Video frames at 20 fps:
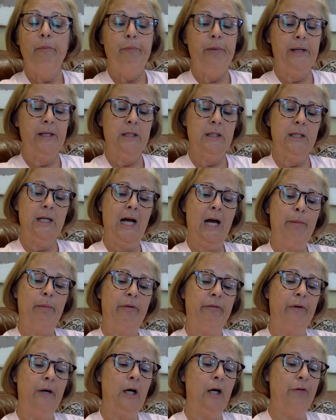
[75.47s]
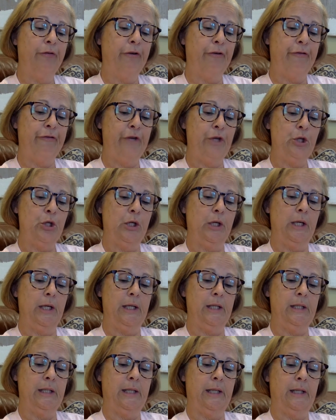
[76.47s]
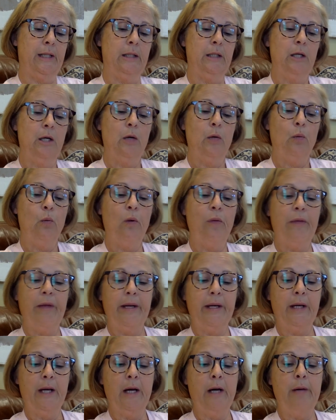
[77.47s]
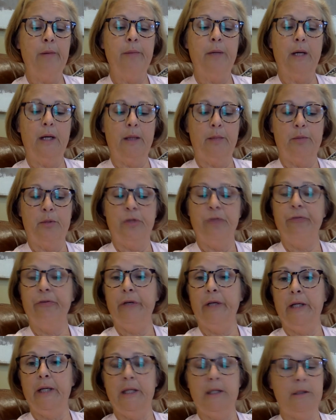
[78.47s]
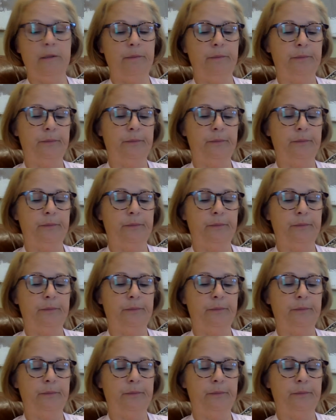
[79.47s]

Best time of all for fishing, he said, when they come up to feed.